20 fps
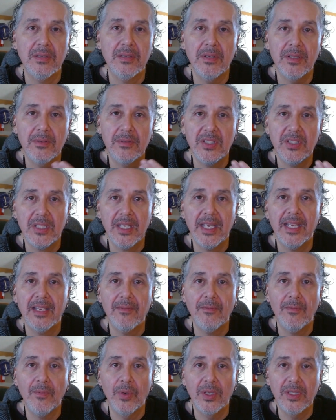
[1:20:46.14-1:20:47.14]
to
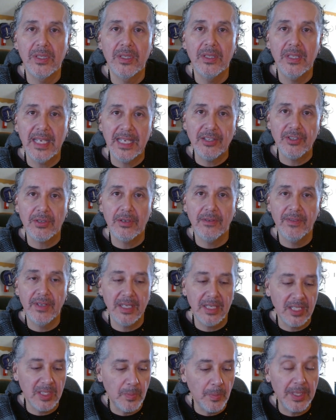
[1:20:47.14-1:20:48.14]
understand what the nature of it
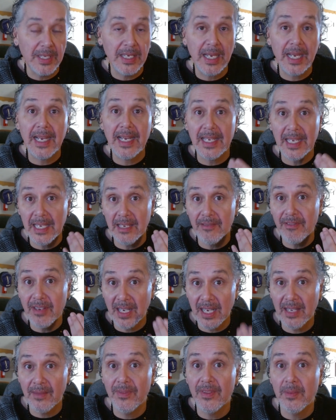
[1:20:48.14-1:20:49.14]
is. But I have
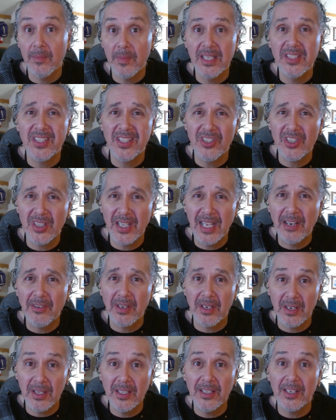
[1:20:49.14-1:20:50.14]
gotten the message loud
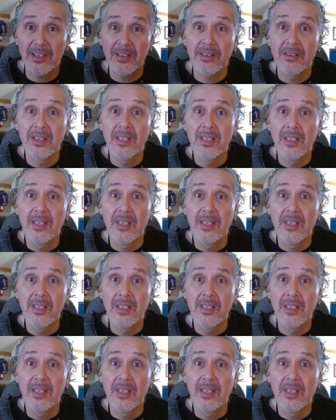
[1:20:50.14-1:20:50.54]
and clear,